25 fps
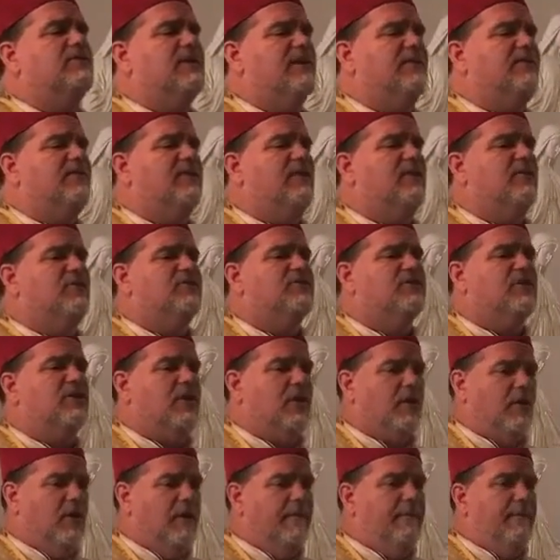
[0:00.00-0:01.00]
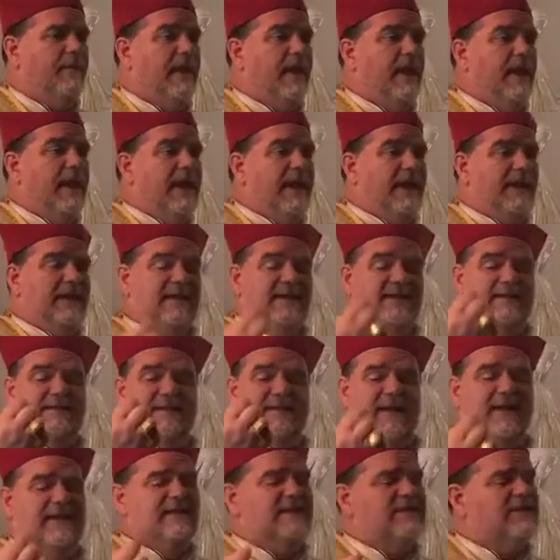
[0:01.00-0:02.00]
seven years ago, and he
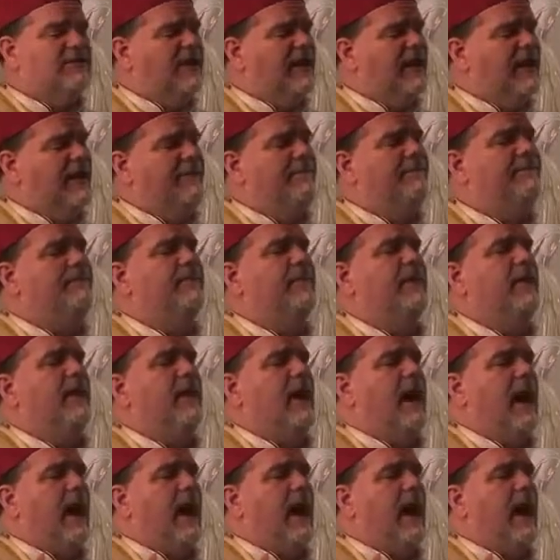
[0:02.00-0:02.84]
says to him,